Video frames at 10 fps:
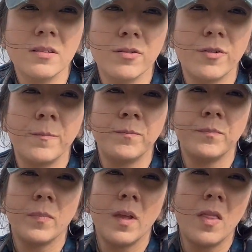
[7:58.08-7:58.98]

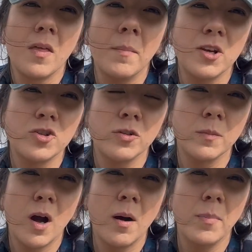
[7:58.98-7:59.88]
of mushroom
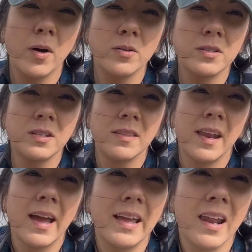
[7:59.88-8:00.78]
compost that
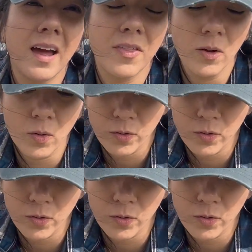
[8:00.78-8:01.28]
I get at the local